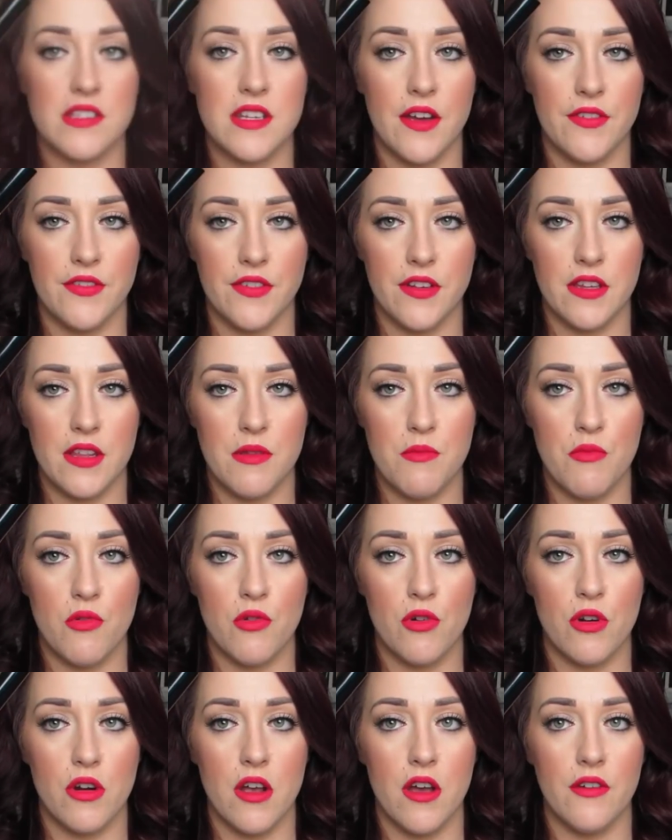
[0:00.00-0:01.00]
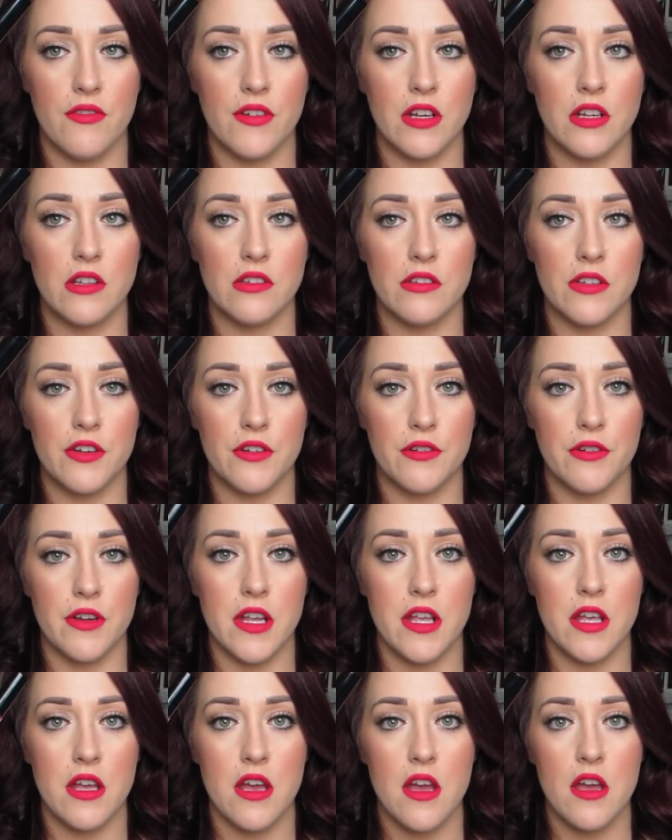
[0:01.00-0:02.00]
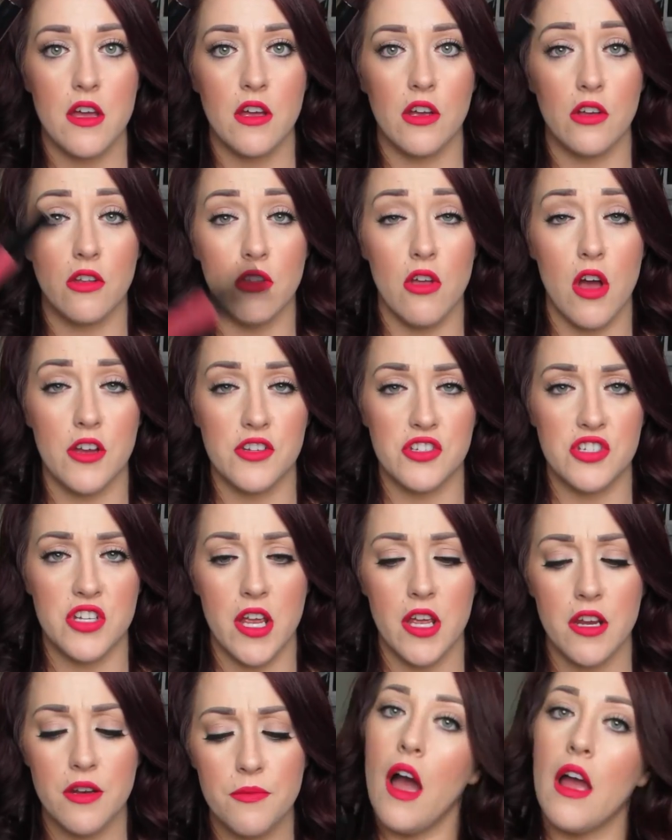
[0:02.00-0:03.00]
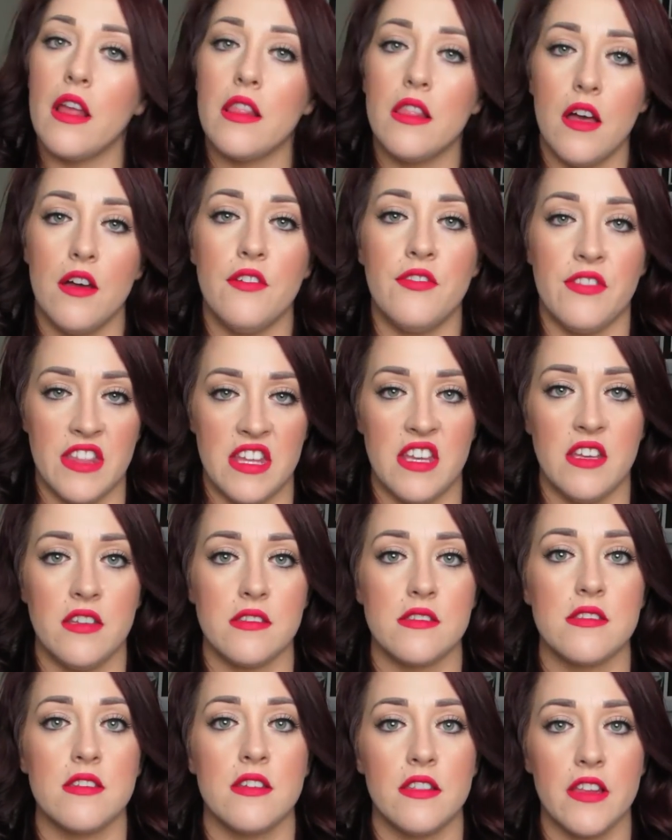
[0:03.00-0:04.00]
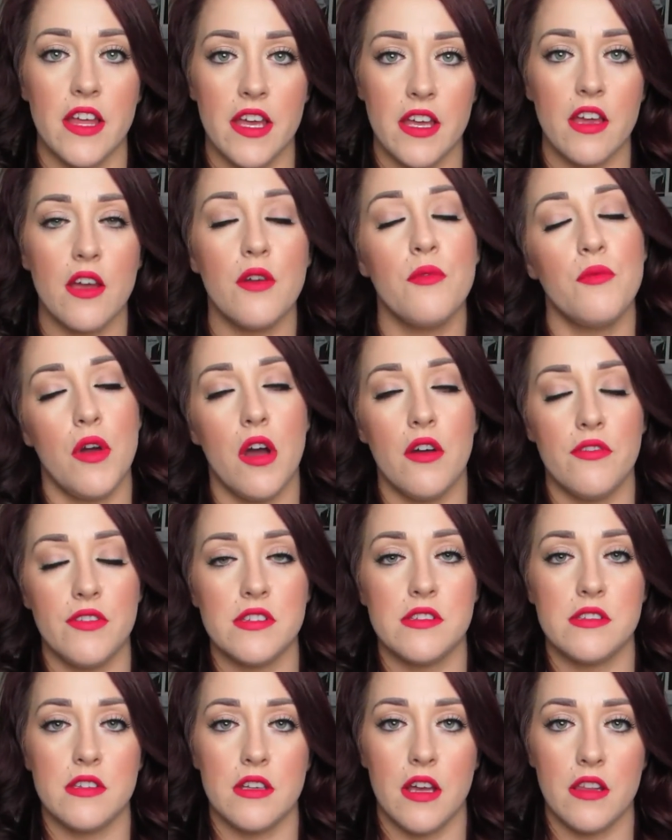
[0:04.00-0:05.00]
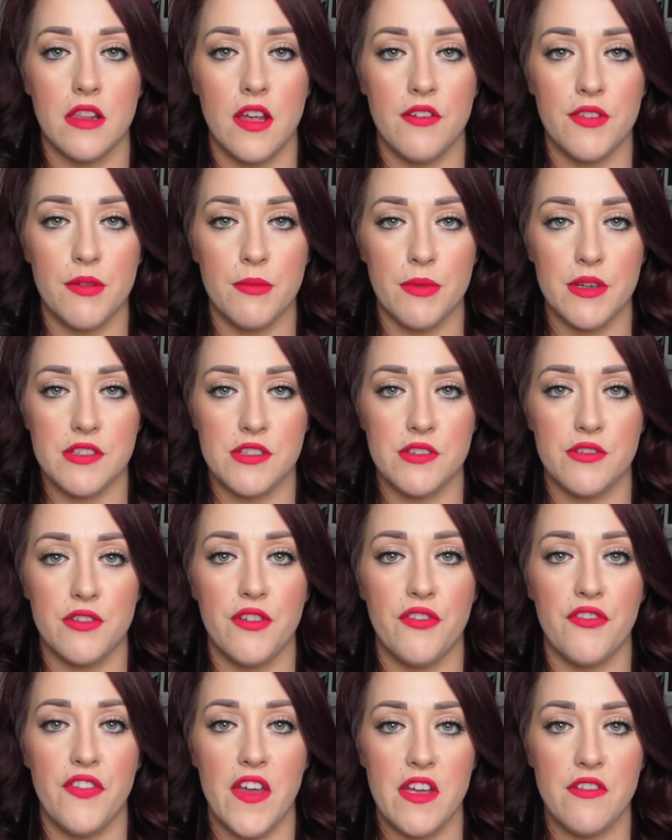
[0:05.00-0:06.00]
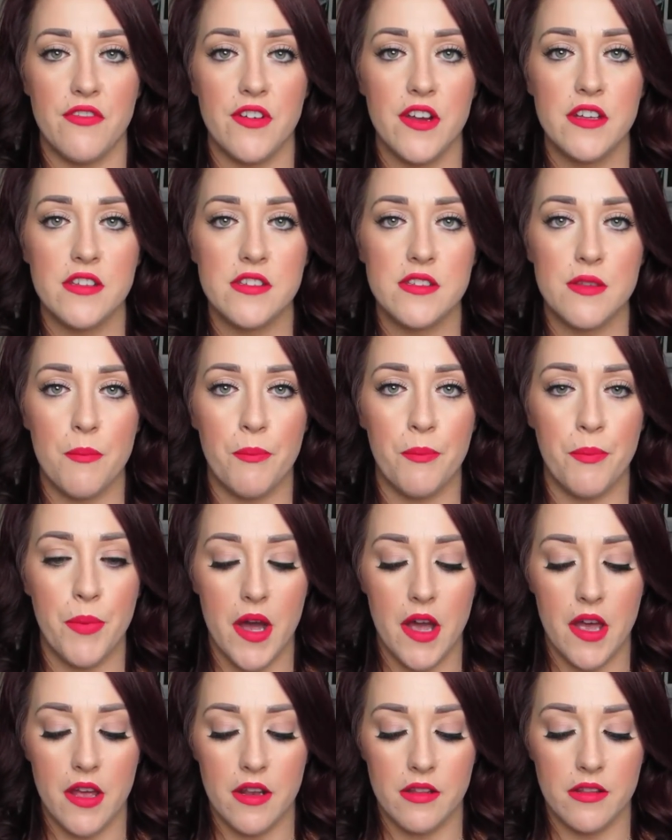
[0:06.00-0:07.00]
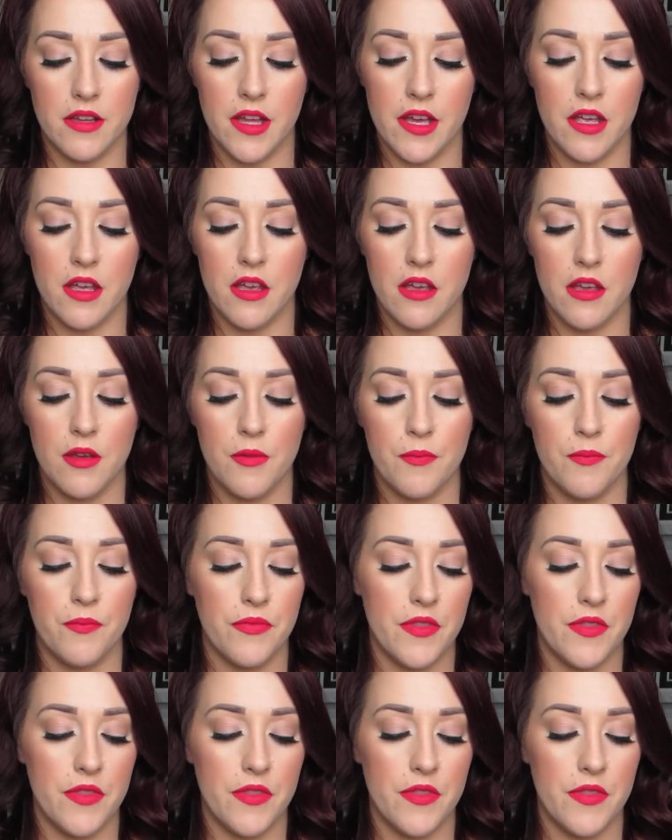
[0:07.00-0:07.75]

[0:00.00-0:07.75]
definitely more of a glittery gloss shade. I love these. Like, obviously I love them because they're in a favorites, but like